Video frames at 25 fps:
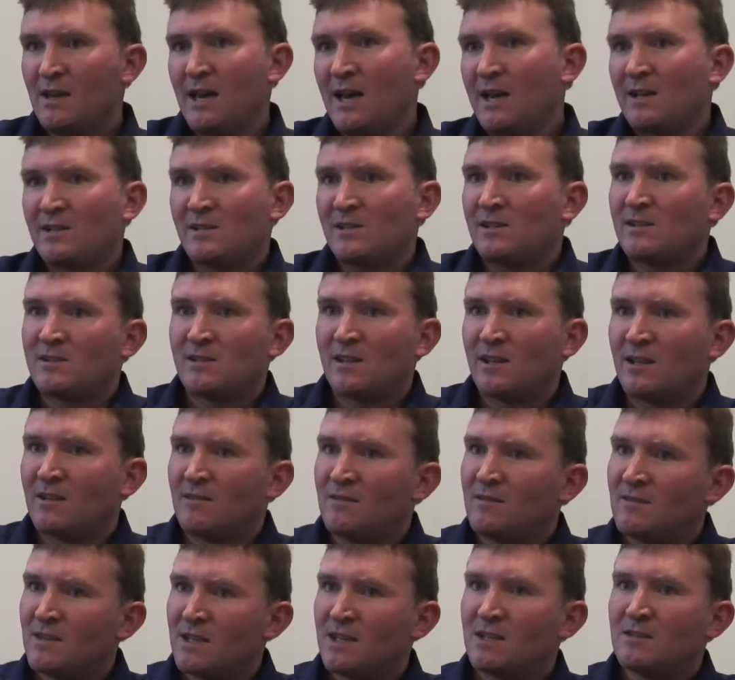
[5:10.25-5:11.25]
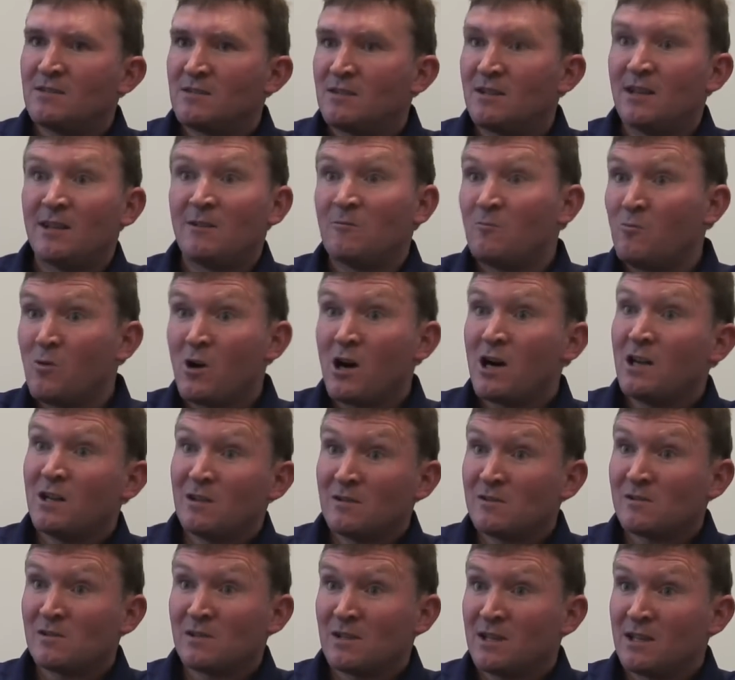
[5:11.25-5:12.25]
accessing the internet
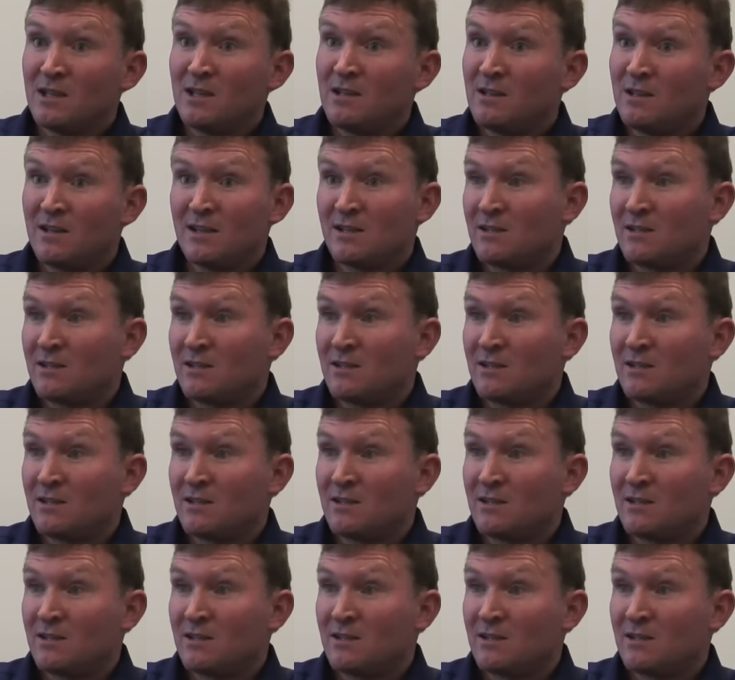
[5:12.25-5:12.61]
wirelessly